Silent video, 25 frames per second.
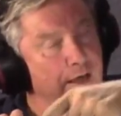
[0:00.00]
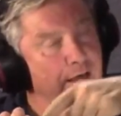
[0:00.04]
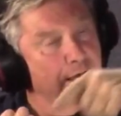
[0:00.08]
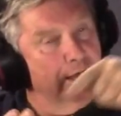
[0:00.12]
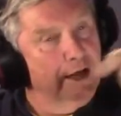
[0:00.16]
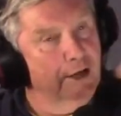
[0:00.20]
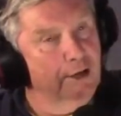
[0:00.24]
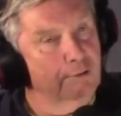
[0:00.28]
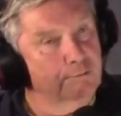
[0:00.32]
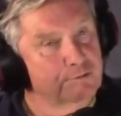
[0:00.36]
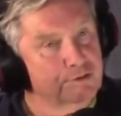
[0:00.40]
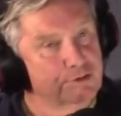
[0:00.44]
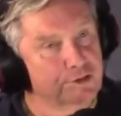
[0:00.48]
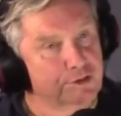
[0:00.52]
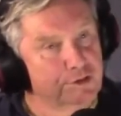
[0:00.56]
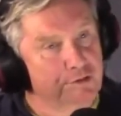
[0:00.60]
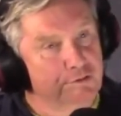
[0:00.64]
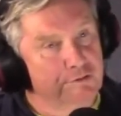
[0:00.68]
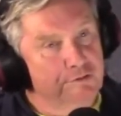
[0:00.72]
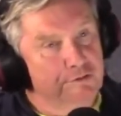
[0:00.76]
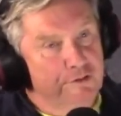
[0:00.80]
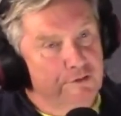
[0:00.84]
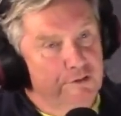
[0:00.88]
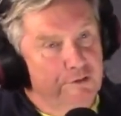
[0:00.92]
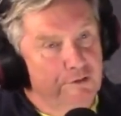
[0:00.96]
Helps
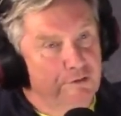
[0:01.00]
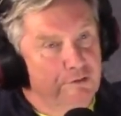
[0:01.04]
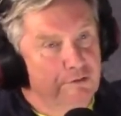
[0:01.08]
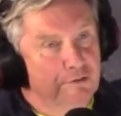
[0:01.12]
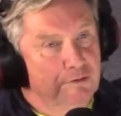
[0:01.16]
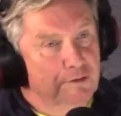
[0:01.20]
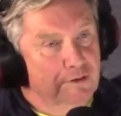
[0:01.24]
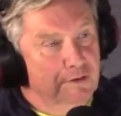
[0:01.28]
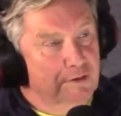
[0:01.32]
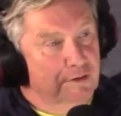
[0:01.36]
you to,